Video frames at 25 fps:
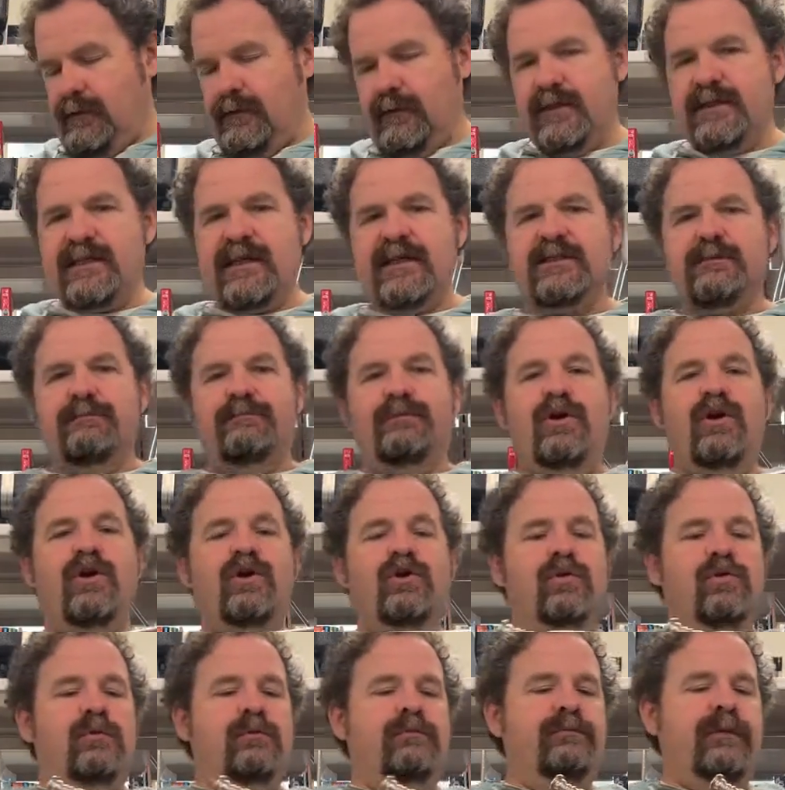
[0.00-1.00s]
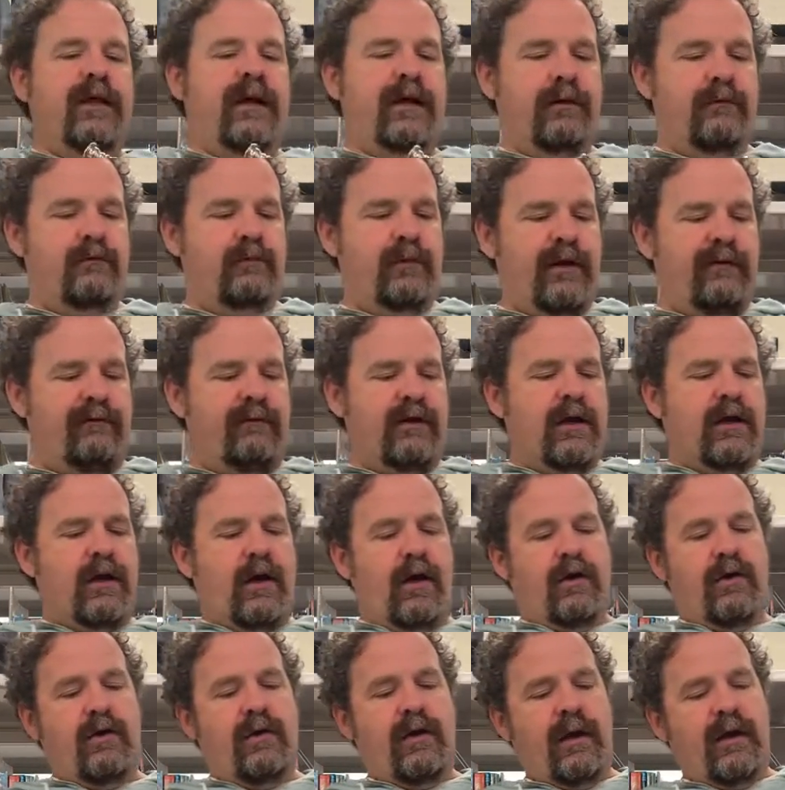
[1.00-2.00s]
This is a bugle. Now, whenever you
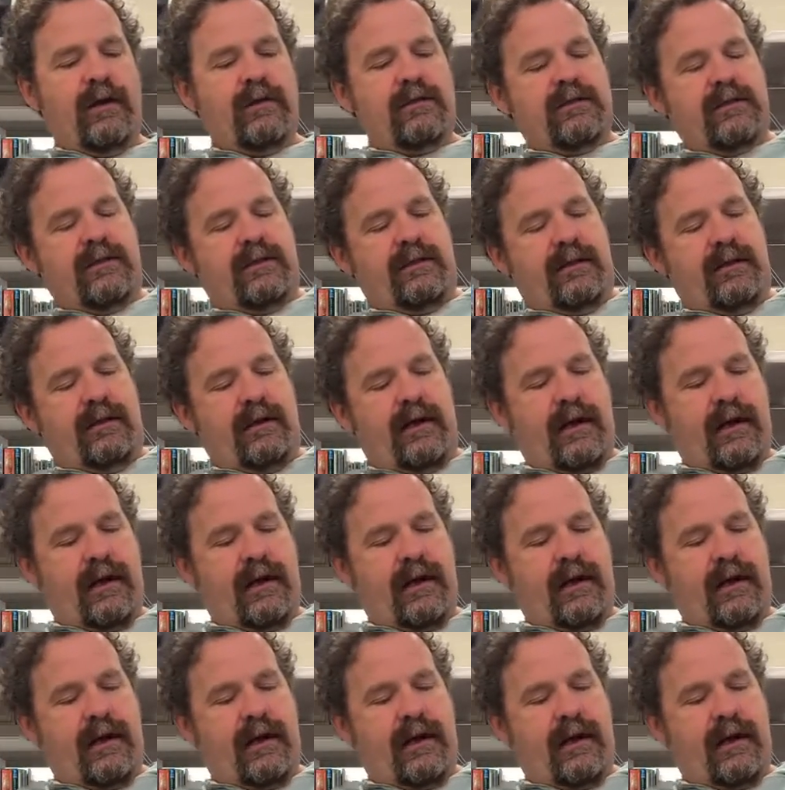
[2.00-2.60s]
go to the